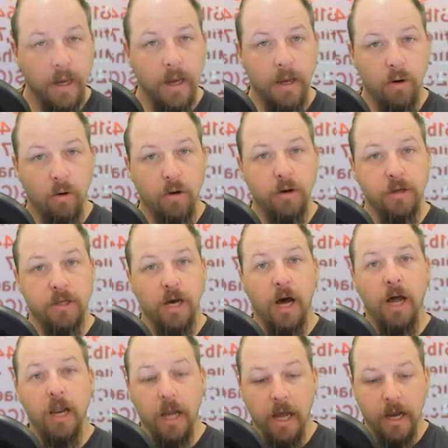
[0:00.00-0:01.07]
In order to
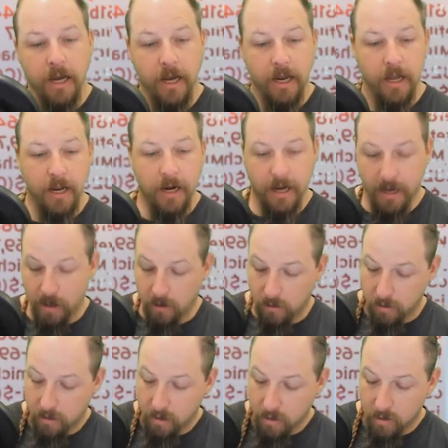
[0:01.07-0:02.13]
unlock an account,